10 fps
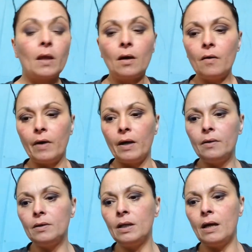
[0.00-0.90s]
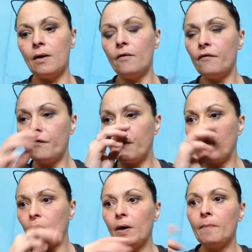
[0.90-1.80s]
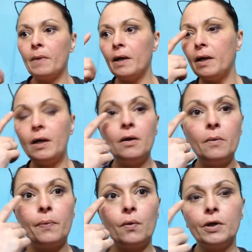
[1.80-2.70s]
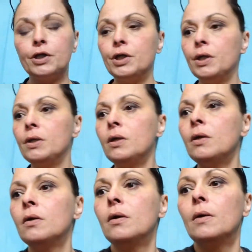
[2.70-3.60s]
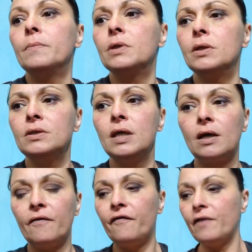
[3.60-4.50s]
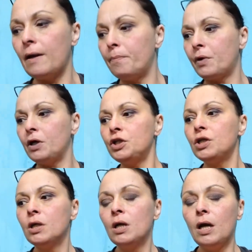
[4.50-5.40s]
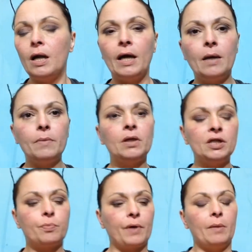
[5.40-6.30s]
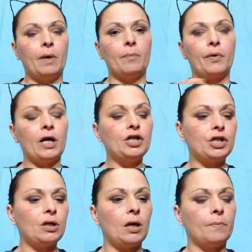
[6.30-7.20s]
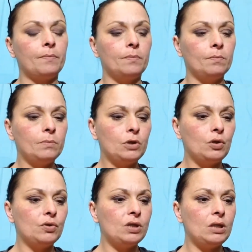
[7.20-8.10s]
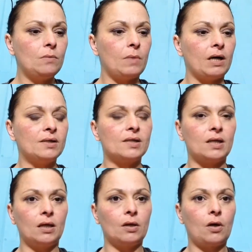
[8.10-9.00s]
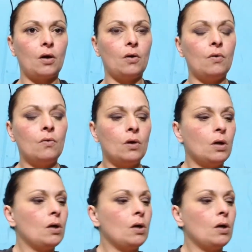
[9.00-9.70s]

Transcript: All right, now for my inner portion, I'm gonna take a flat brush and I am gonna spray my brush. I'm using my Skin & Co.